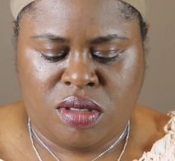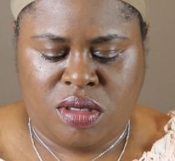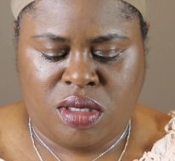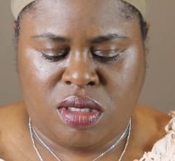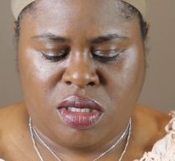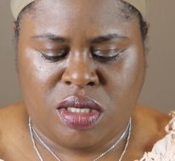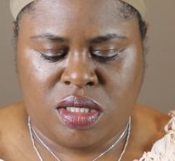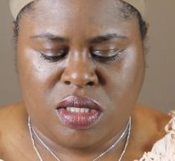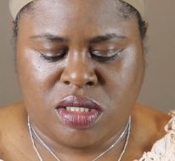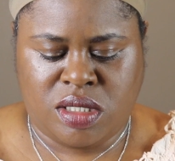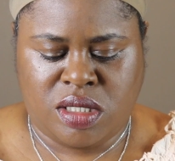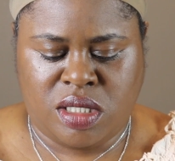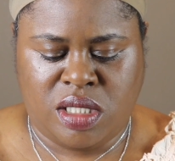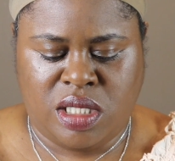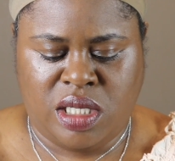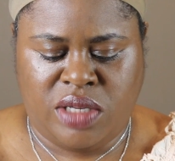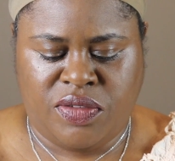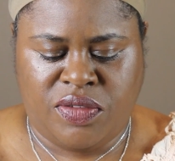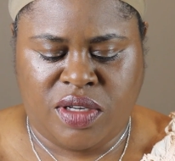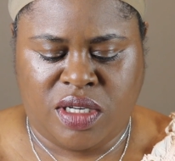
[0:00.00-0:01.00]
Is
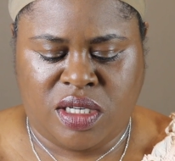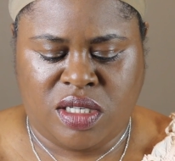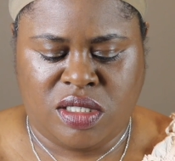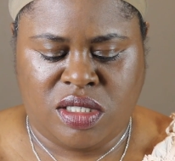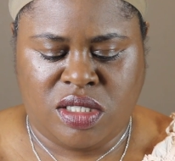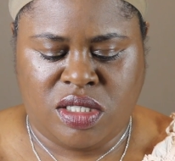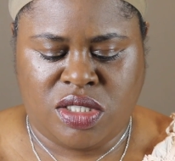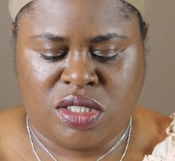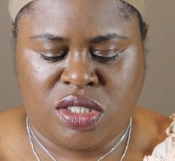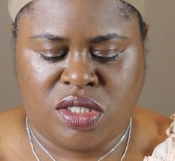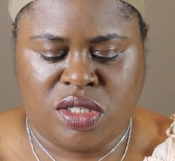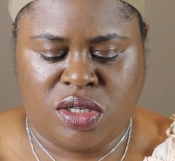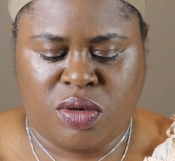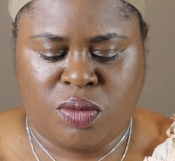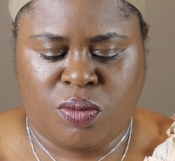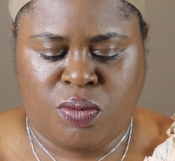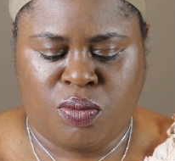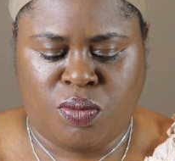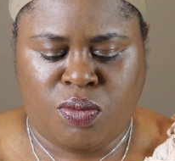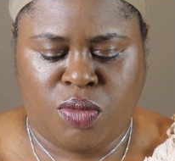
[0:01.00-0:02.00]
leave-in conditioner
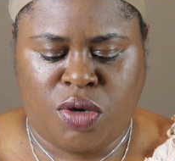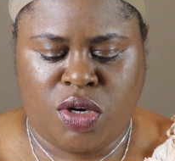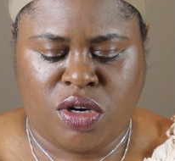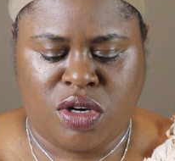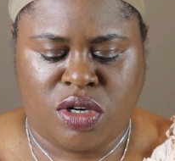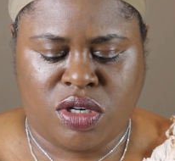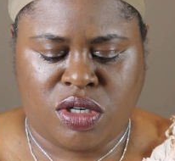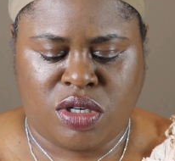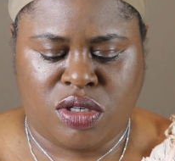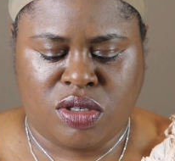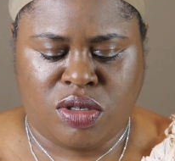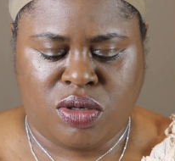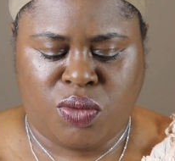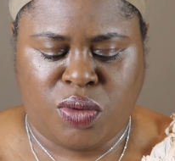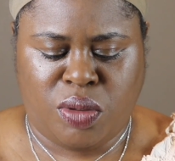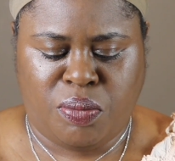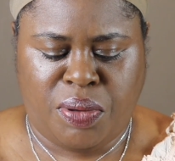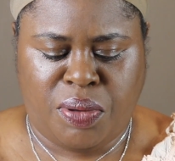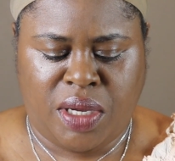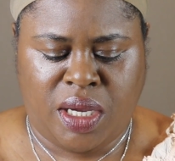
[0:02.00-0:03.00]
Miracle
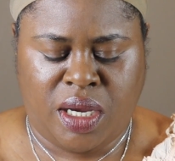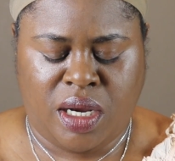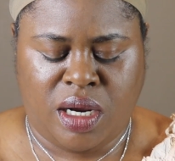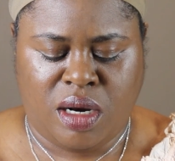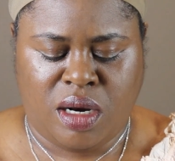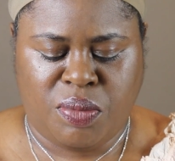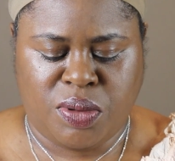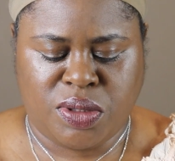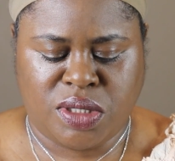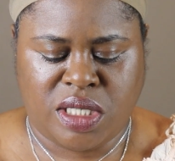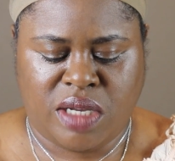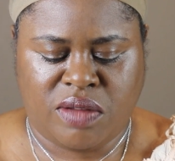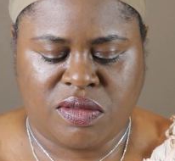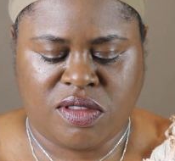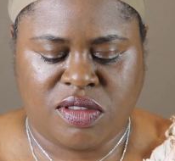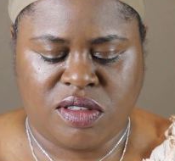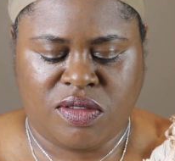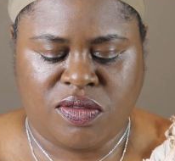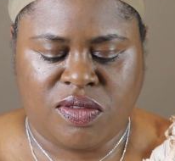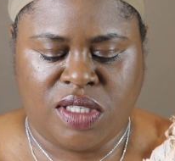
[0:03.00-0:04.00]
Repair
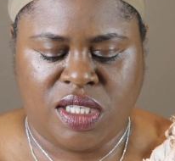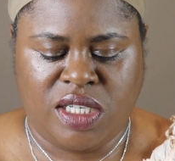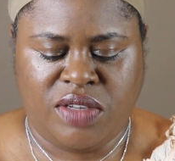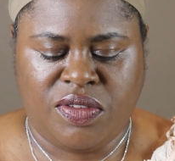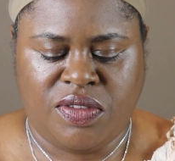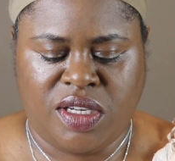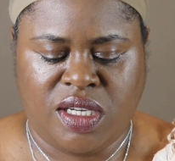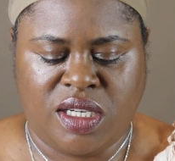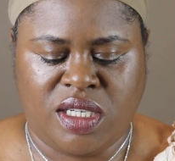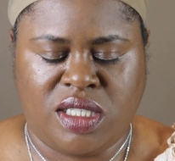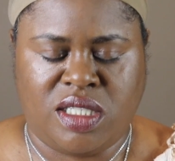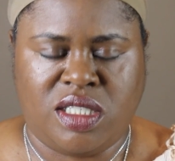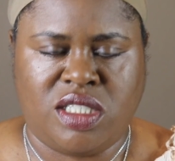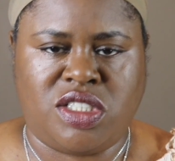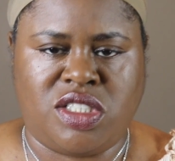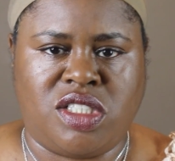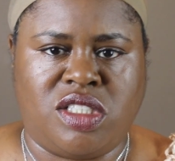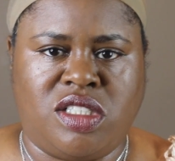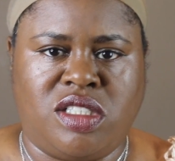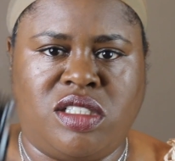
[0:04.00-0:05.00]
Protective Leave-in
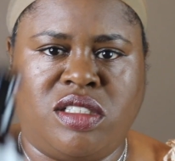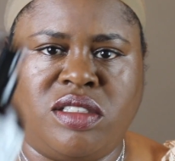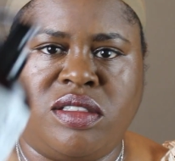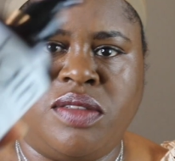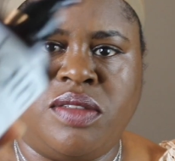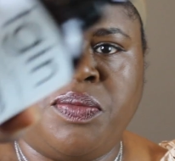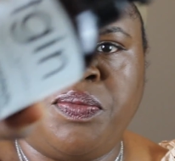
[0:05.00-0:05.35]
Conditioner,